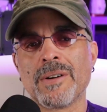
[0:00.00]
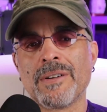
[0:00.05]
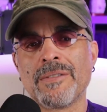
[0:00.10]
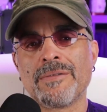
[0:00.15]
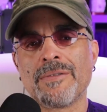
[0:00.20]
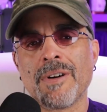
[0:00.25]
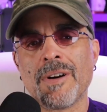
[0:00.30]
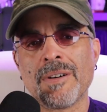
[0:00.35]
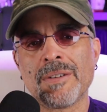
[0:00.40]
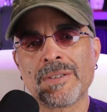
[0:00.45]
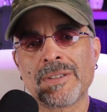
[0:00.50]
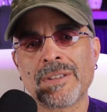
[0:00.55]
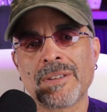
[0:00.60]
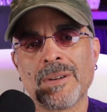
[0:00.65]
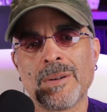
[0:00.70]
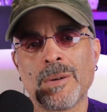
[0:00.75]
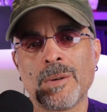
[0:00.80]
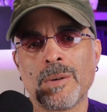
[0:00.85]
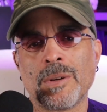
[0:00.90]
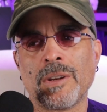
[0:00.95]
of
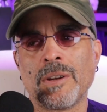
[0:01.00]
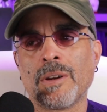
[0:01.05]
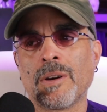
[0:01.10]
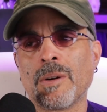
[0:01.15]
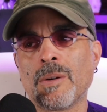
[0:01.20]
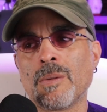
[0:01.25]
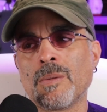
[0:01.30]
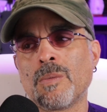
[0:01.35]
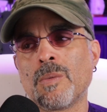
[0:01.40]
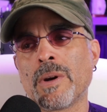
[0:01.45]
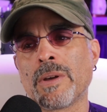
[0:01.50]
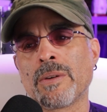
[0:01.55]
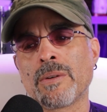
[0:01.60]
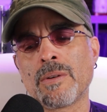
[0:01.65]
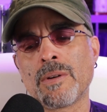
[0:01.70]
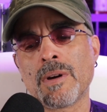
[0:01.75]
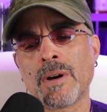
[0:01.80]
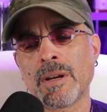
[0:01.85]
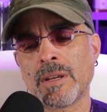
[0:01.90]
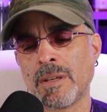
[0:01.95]
also, whether or
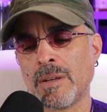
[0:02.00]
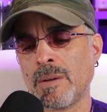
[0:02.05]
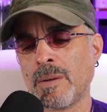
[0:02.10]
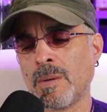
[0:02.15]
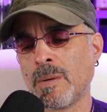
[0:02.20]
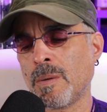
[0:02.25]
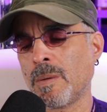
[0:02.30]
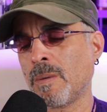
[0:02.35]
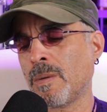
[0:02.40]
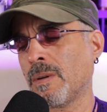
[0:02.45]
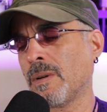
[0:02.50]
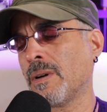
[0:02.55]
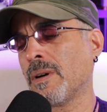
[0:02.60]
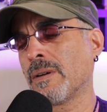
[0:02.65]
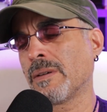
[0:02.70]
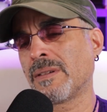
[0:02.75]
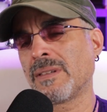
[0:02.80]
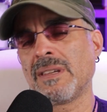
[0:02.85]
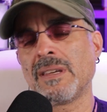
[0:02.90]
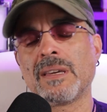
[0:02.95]
not you are
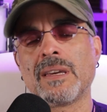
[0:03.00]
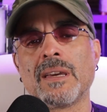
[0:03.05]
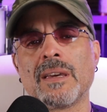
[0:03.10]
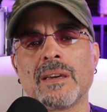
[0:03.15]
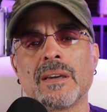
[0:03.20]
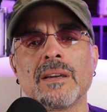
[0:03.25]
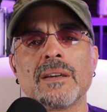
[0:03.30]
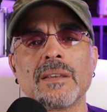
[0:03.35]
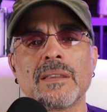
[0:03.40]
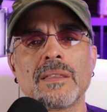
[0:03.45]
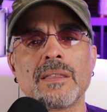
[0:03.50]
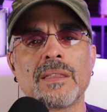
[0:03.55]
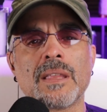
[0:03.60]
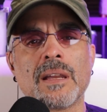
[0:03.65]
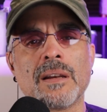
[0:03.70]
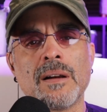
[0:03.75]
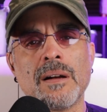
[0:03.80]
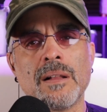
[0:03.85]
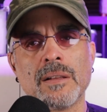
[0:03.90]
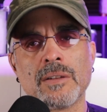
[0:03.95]
seeking that
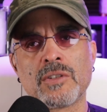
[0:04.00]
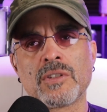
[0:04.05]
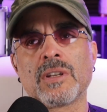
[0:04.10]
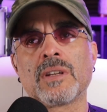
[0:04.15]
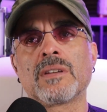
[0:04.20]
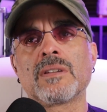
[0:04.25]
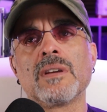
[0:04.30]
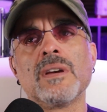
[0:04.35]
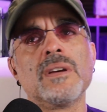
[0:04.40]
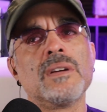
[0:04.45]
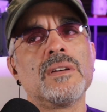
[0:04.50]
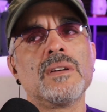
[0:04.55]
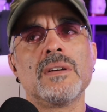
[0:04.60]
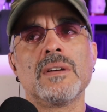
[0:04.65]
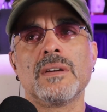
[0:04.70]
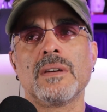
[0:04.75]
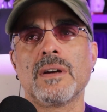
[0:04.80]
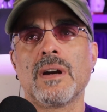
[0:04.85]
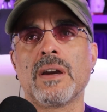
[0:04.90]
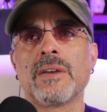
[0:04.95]
knowledge. Like,
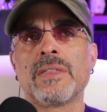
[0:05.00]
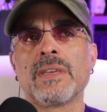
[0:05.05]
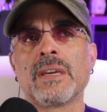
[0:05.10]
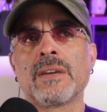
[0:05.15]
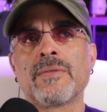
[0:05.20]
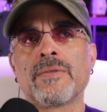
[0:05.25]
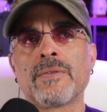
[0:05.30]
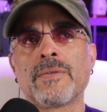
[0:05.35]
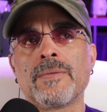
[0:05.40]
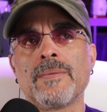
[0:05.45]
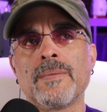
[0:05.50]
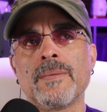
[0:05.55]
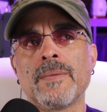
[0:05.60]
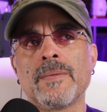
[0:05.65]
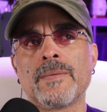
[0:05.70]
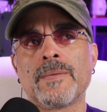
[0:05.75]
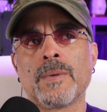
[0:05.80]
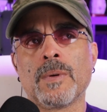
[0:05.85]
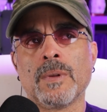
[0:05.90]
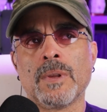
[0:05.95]
I think
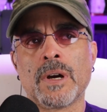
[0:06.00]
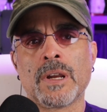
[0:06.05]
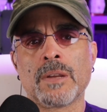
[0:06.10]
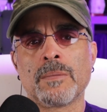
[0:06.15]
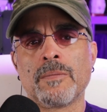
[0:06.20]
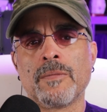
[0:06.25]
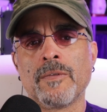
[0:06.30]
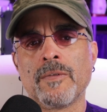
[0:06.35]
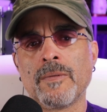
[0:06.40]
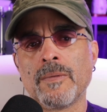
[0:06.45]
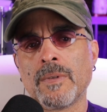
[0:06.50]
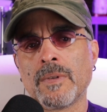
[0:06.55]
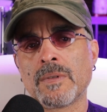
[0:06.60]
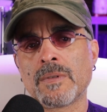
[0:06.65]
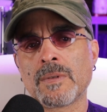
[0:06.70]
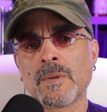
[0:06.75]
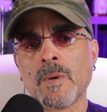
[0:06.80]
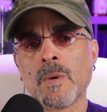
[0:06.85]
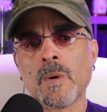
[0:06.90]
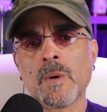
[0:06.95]
for a lot of
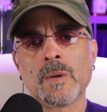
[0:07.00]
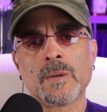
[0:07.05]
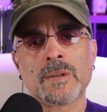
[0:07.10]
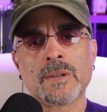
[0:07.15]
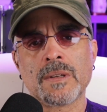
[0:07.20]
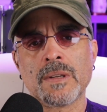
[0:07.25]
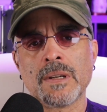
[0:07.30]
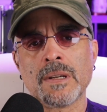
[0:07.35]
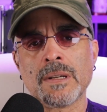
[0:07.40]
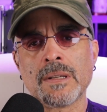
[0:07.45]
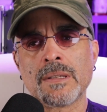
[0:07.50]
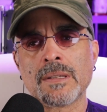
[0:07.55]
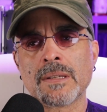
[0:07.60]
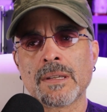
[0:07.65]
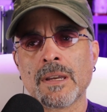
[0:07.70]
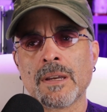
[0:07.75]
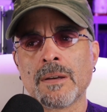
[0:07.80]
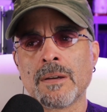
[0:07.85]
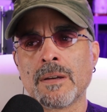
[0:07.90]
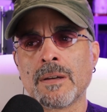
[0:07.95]
souls, it's
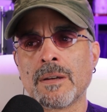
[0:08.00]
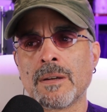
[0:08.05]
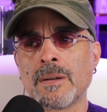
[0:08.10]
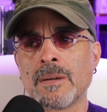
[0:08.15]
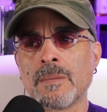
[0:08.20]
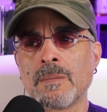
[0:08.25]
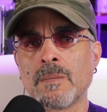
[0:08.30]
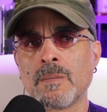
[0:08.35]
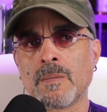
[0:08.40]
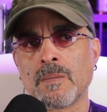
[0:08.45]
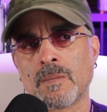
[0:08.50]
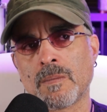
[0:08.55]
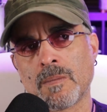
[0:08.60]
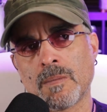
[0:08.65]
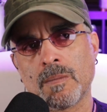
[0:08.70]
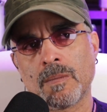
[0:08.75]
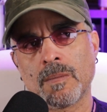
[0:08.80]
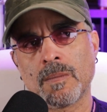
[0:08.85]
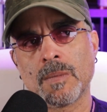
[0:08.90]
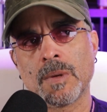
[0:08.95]

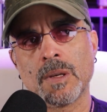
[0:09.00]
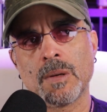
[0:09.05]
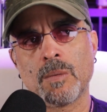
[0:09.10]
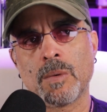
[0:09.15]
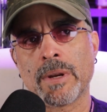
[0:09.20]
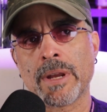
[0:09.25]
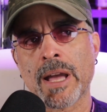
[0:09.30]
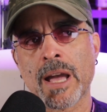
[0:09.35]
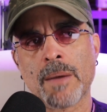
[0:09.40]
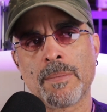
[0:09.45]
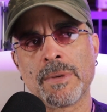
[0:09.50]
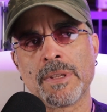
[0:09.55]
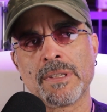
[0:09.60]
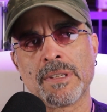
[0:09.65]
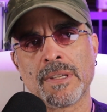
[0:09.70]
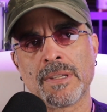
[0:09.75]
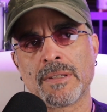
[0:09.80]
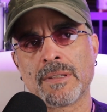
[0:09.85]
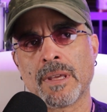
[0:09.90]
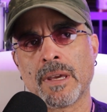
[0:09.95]
what happens
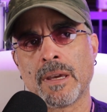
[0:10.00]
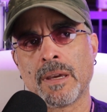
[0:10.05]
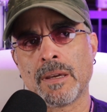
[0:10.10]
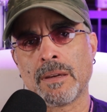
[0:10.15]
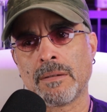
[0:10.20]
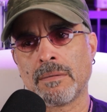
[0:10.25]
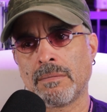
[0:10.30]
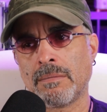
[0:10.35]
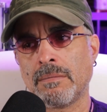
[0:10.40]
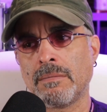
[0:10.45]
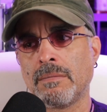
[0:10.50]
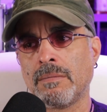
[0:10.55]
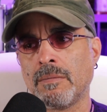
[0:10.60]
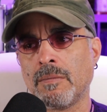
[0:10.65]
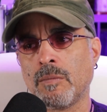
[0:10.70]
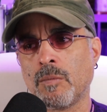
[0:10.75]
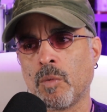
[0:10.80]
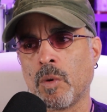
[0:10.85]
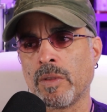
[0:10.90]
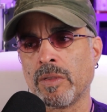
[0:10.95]
is they
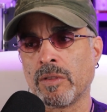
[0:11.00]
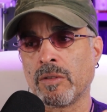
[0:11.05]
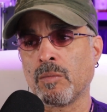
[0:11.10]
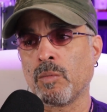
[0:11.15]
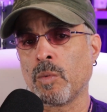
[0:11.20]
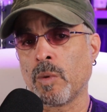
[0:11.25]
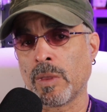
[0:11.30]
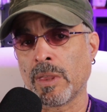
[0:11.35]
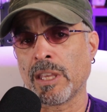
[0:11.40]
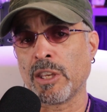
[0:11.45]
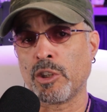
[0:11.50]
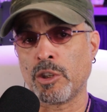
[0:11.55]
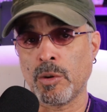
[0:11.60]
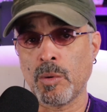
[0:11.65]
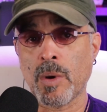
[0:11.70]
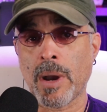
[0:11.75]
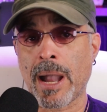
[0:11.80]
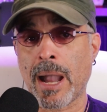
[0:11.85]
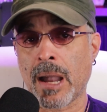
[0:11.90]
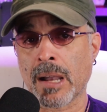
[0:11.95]
when they
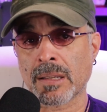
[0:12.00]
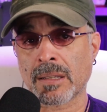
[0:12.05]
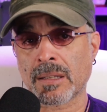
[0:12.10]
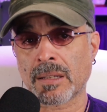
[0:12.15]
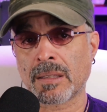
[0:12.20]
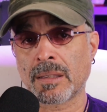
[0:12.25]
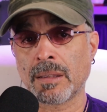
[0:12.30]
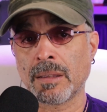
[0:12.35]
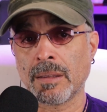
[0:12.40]
do ask,